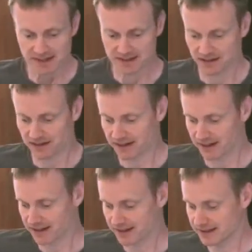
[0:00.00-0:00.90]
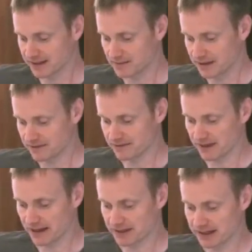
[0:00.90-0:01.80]
So I ended up kind of
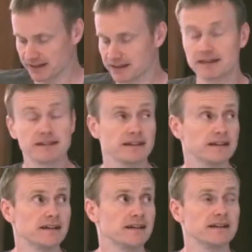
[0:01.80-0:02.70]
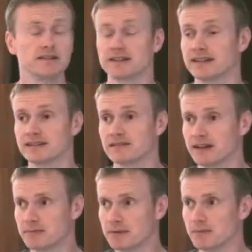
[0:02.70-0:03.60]
having a look into
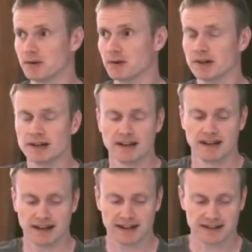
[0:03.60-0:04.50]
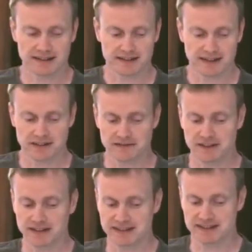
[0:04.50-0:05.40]
it a bit more, and
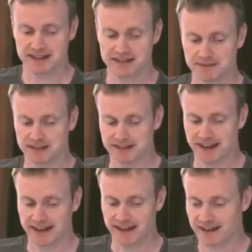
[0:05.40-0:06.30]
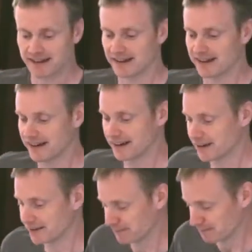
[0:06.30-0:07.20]
hopefully I can share something today
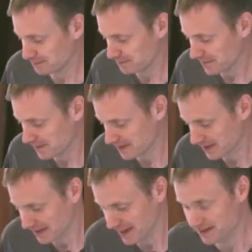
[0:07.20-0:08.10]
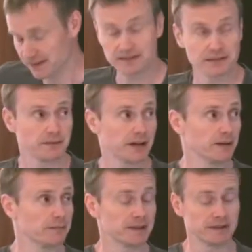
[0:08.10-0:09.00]
that will
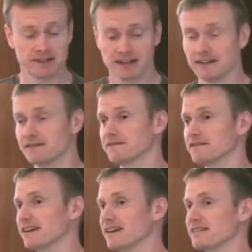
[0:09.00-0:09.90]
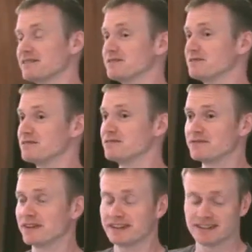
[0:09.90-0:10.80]
help you if you do
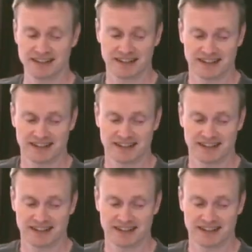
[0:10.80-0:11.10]
find